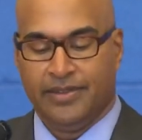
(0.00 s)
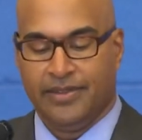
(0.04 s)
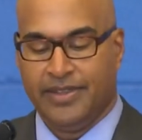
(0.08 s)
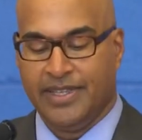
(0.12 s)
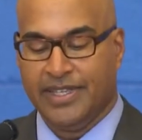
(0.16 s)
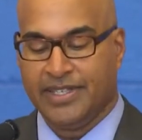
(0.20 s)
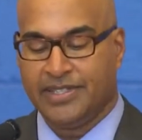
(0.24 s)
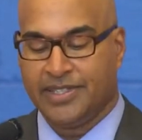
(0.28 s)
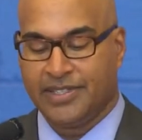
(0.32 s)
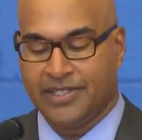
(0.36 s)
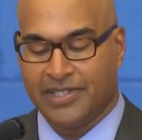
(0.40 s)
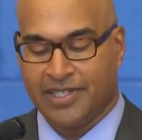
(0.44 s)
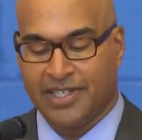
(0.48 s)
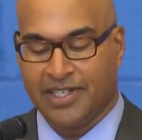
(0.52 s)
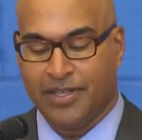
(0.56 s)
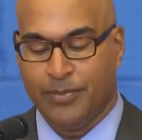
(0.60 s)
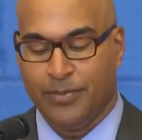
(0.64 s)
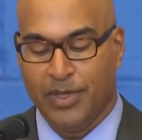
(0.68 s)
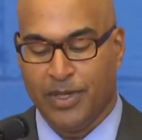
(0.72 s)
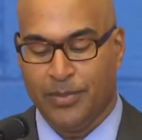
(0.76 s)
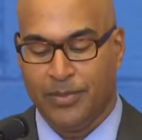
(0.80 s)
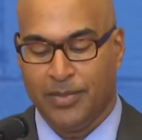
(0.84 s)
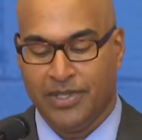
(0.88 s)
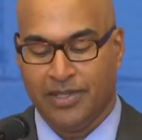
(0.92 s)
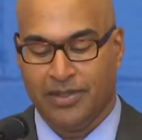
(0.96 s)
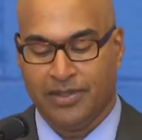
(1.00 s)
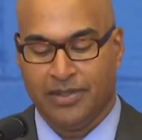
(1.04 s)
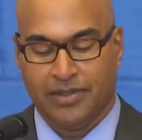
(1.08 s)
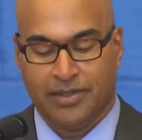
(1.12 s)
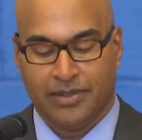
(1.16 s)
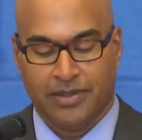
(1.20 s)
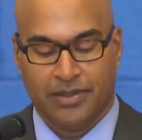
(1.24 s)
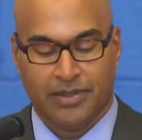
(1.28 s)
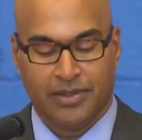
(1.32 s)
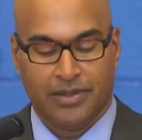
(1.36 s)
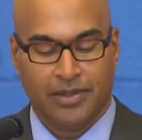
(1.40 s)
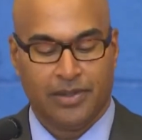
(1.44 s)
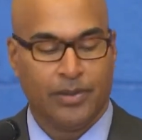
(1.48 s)
This is the commitment
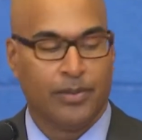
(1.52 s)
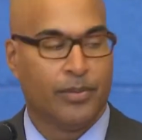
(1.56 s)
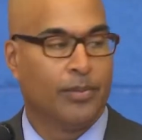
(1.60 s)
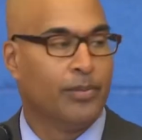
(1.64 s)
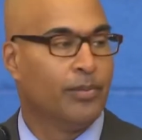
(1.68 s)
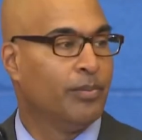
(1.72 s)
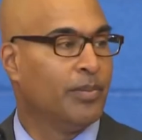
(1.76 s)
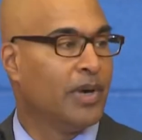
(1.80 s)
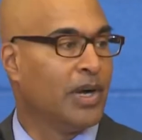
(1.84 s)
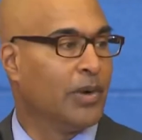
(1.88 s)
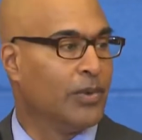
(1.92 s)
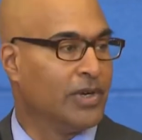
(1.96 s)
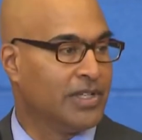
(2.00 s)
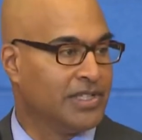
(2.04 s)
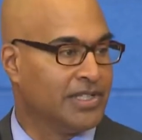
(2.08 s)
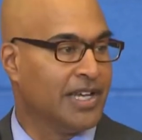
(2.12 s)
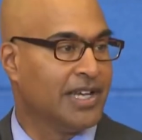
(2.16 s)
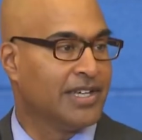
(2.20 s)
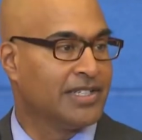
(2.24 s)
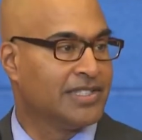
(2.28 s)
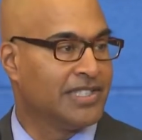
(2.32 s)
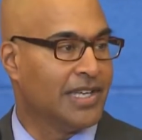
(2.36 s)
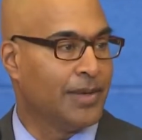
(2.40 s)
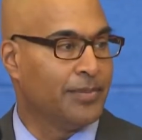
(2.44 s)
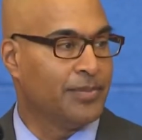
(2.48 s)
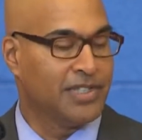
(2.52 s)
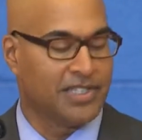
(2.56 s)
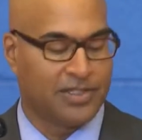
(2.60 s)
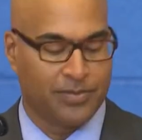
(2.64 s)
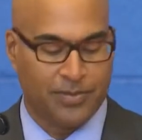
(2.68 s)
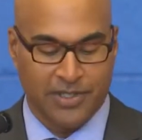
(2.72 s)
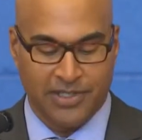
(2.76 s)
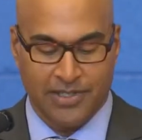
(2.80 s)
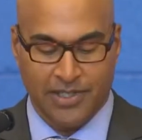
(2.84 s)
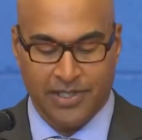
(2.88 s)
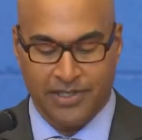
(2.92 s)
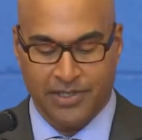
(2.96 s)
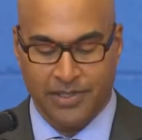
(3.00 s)
by which I accept this
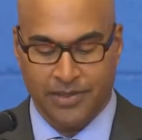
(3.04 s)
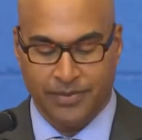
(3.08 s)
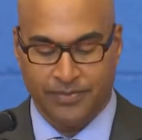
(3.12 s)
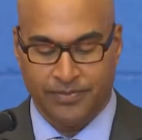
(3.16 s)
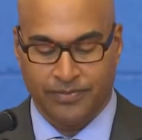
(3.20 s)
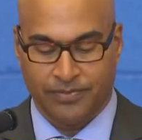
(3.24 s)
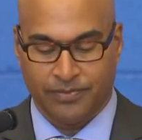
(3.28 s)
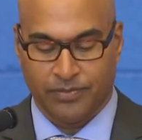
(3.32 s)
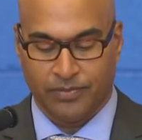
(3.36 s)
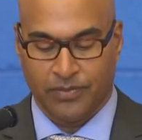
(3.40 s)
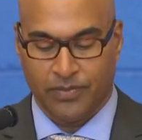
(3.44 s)
position